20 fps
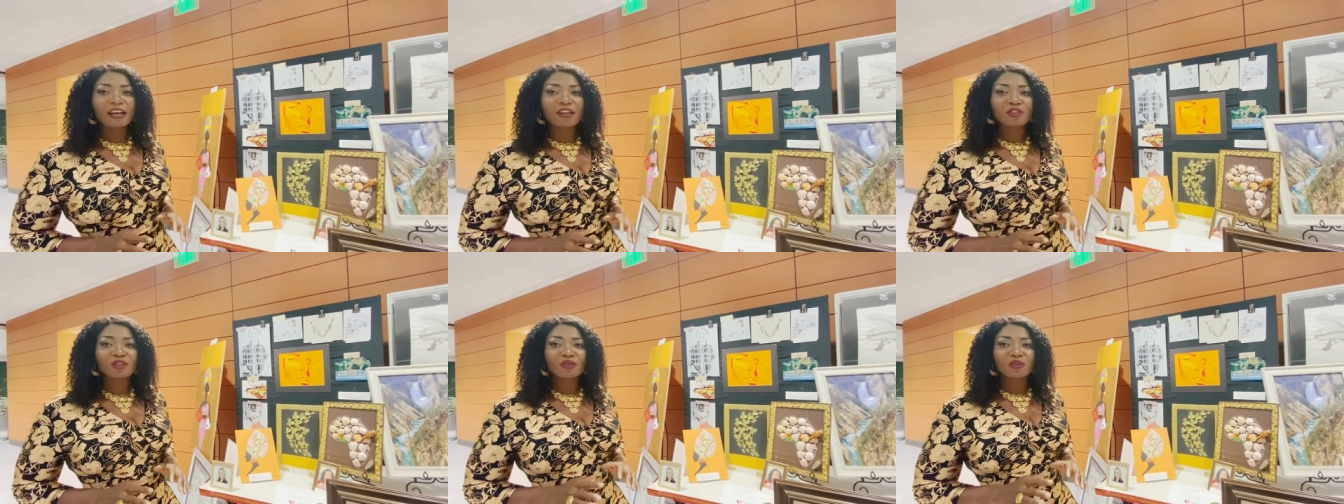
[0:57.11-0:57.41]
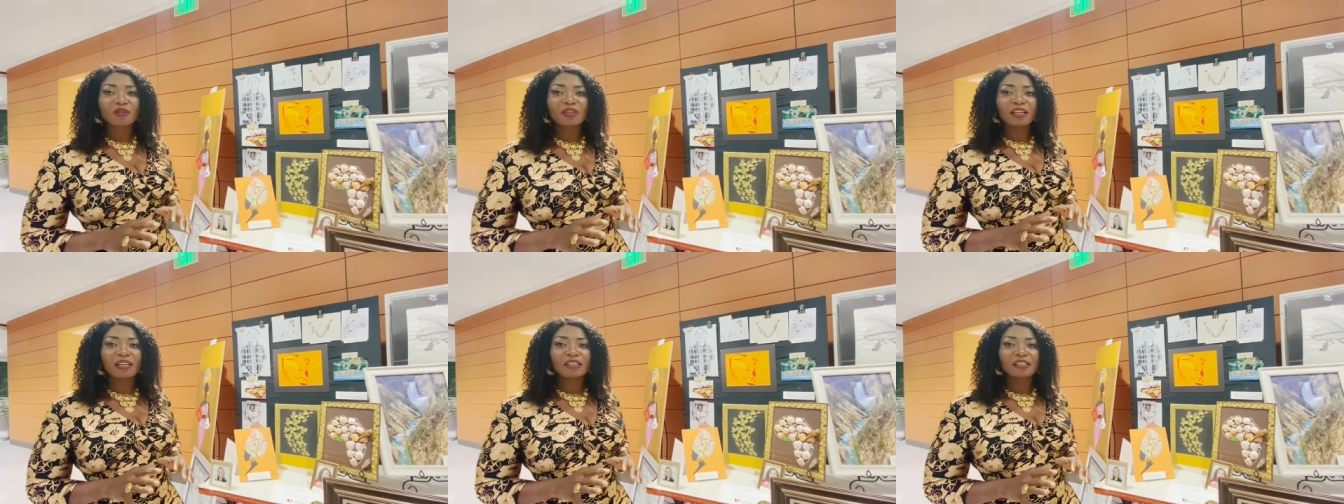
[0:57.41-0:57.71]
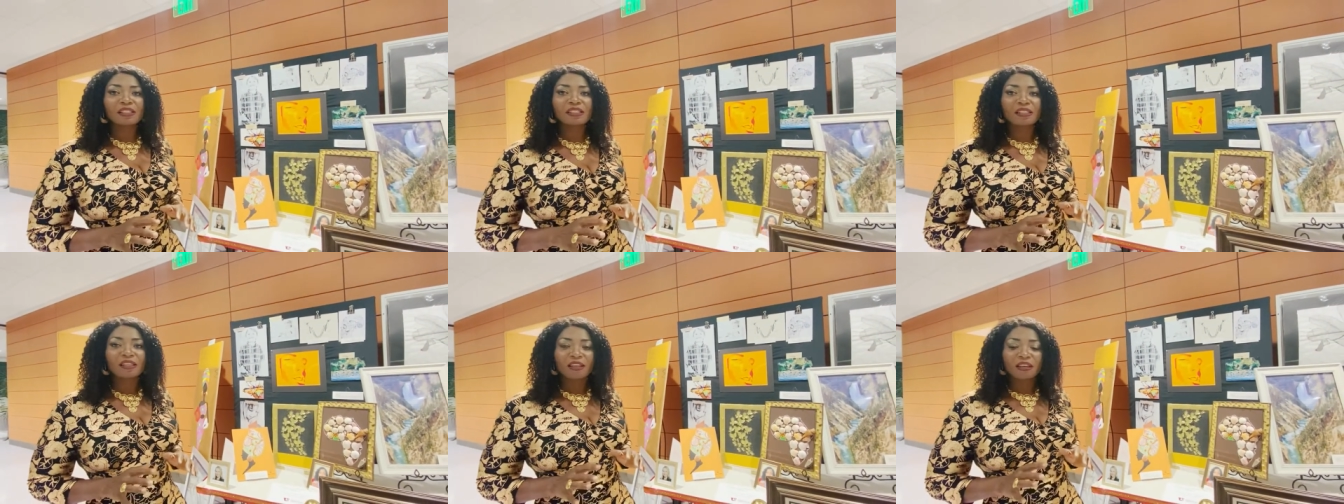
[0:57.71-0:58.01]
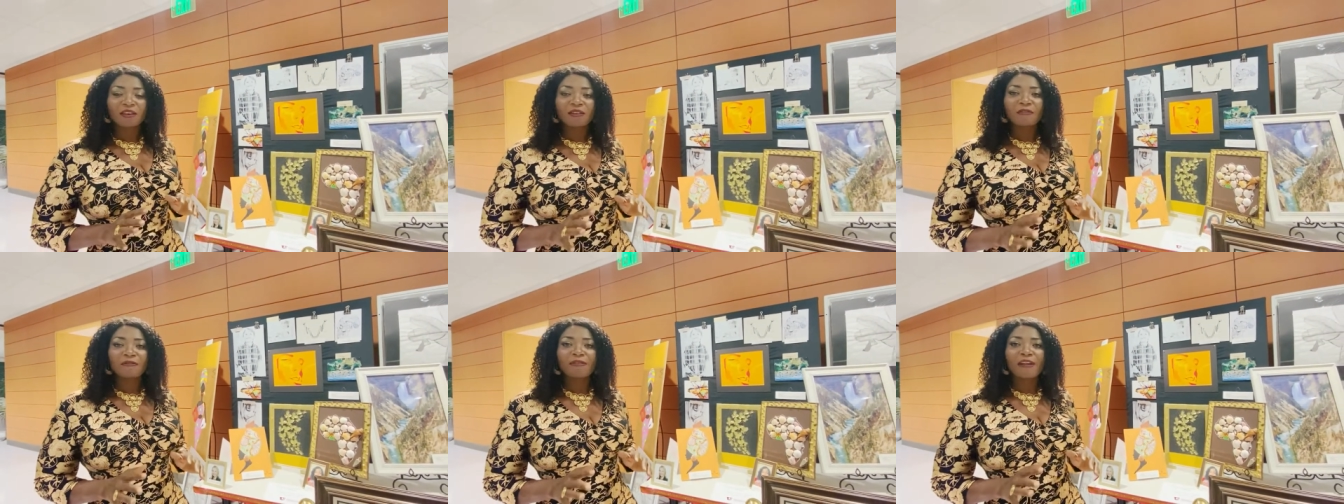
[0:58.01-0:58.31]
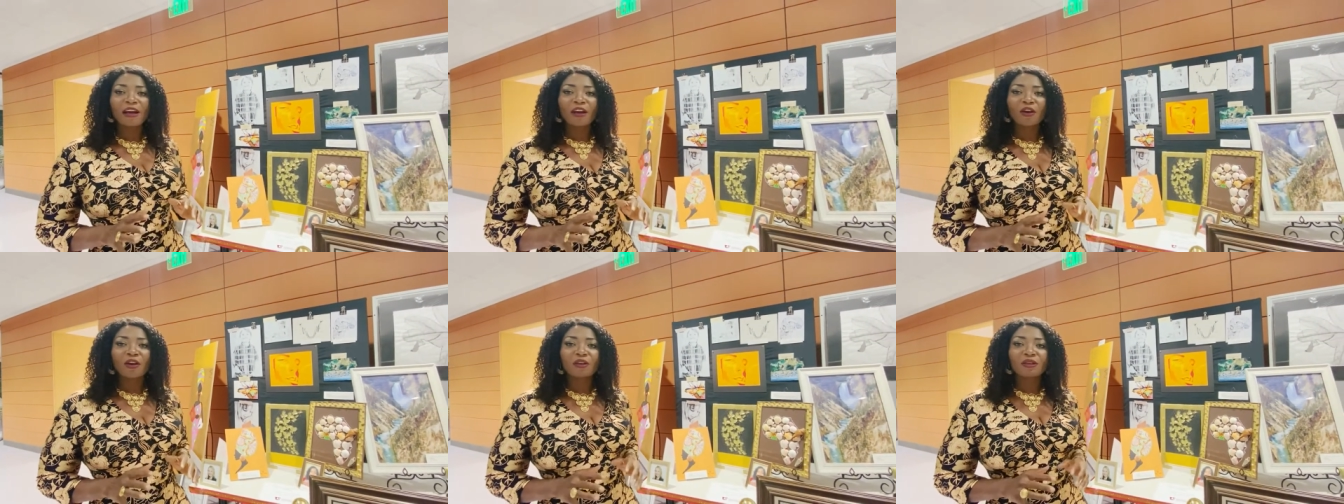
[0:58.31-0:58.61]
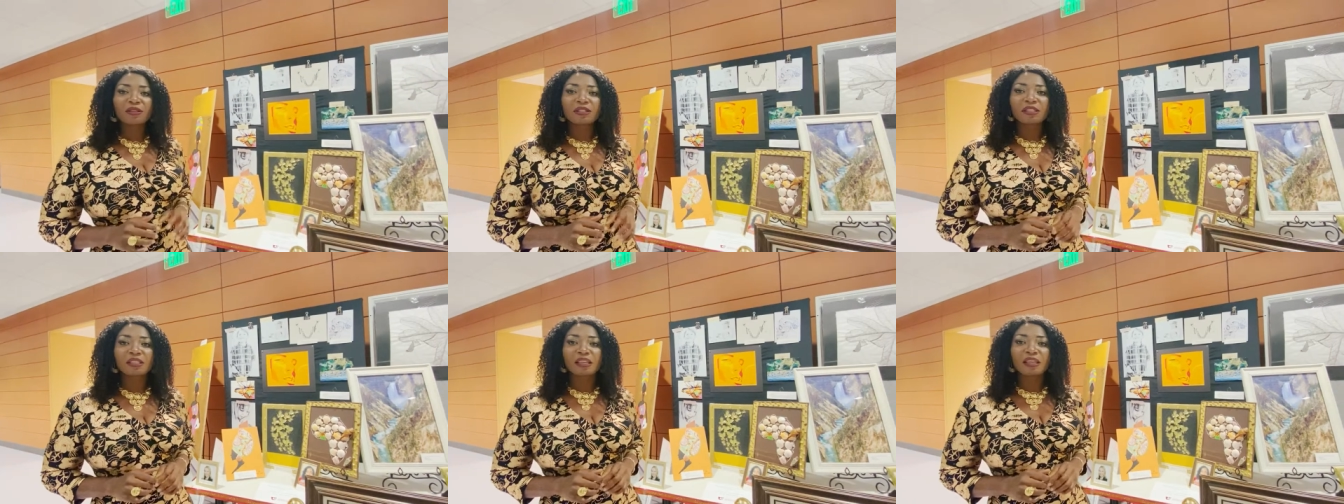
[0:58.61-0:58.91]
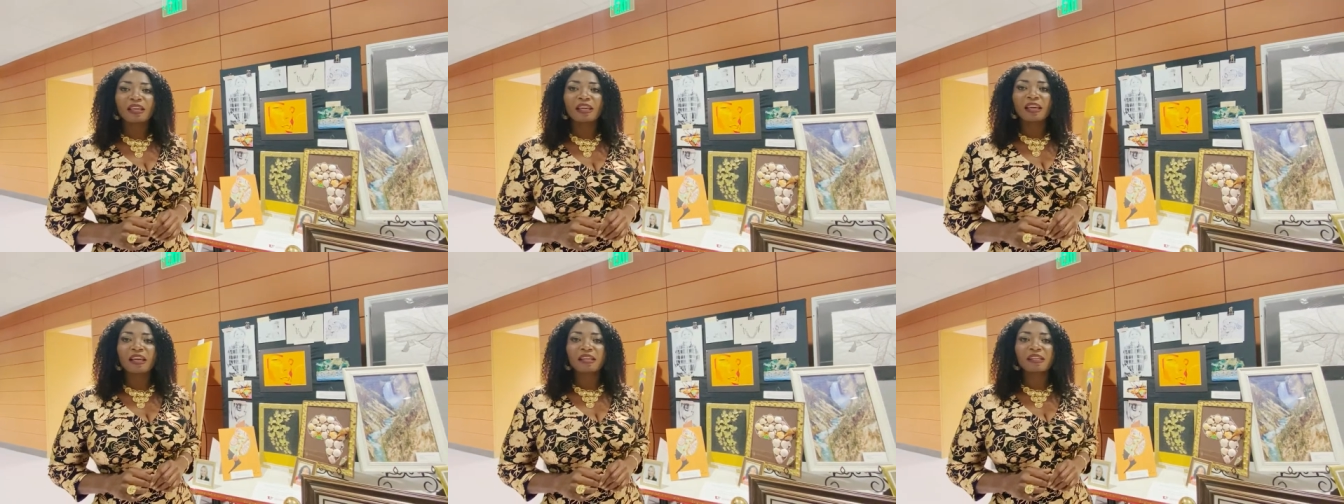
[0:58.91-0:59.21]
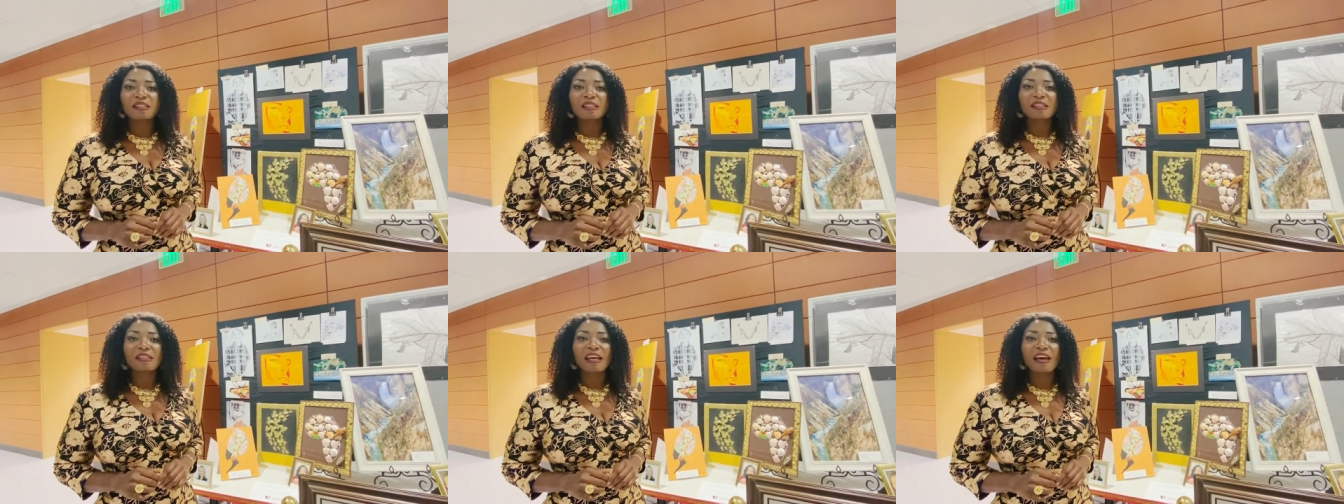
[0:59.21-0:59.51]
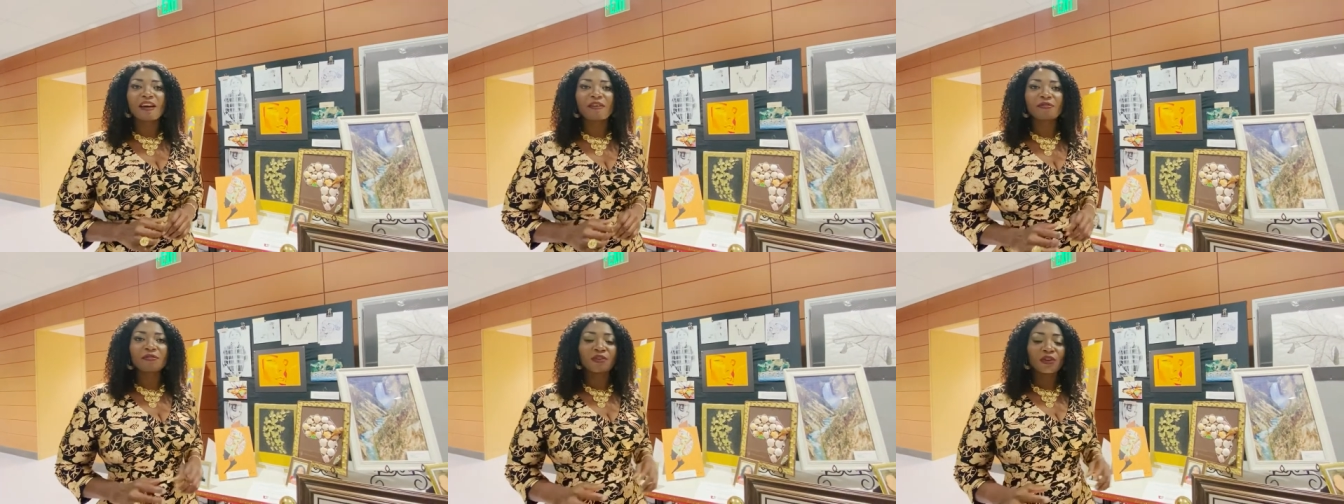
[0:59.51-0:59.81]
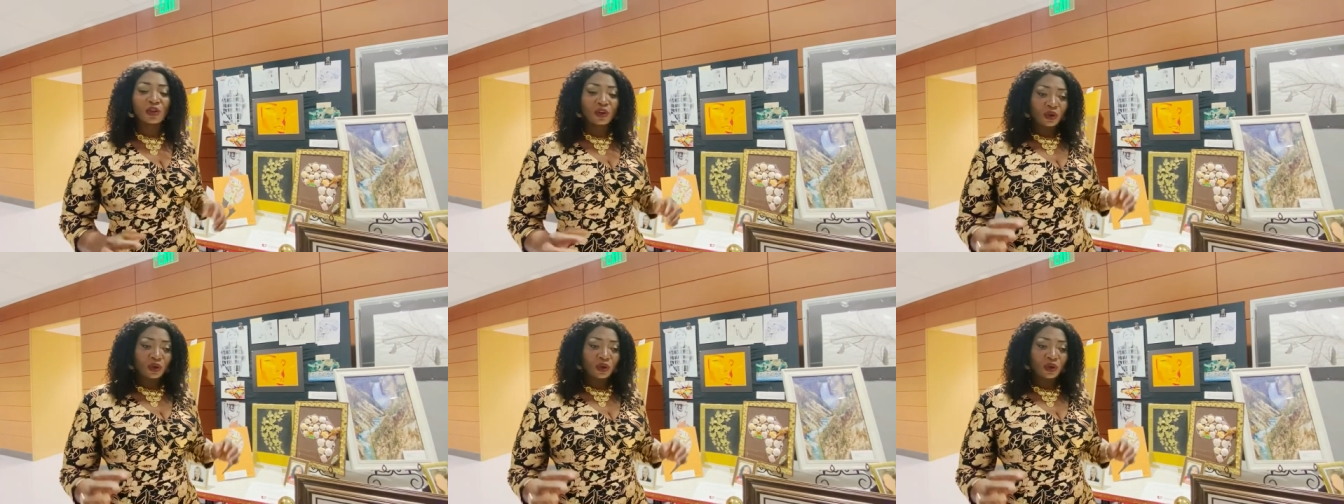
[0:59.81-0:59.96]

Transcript: student faculty, and staff